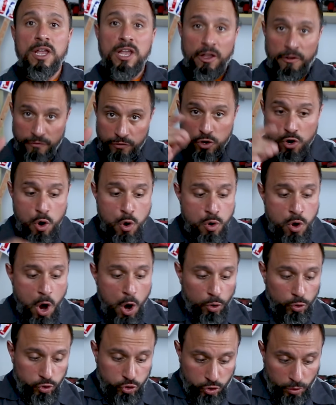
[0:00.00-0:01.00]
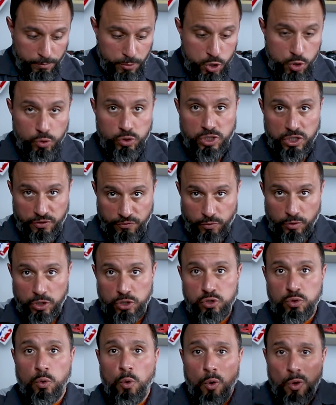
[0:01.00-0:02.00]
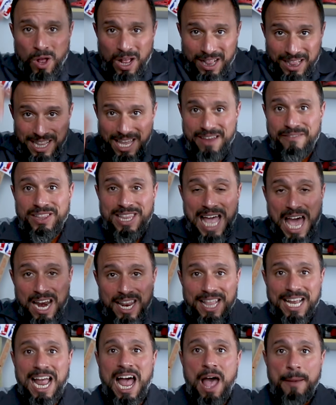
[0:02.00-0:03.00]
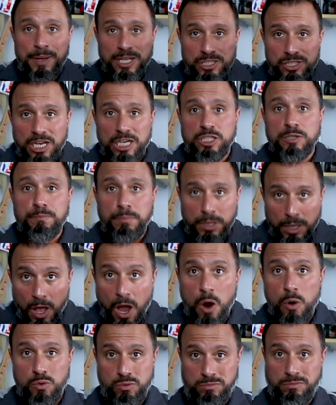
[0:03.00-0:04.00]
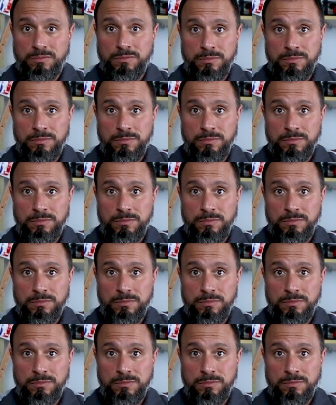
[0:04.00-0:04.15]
If you know some uses for this tool, leave it down in the comments section below.